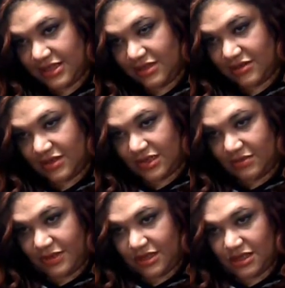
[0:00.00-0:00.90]
you know, a
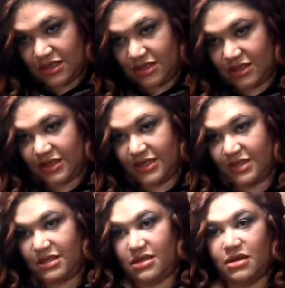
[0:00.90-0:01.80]
little bit longer,
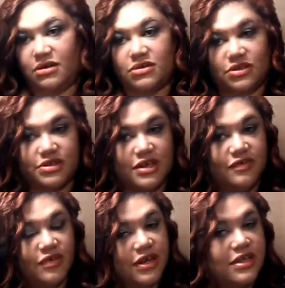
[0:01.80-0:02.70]
and the curls are
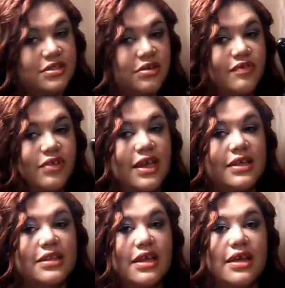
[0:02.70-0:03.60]
different. I sort of
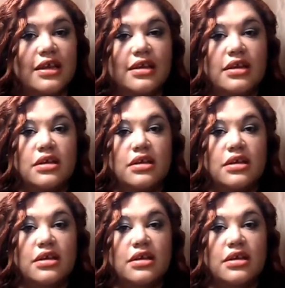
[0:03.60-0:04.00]
like that.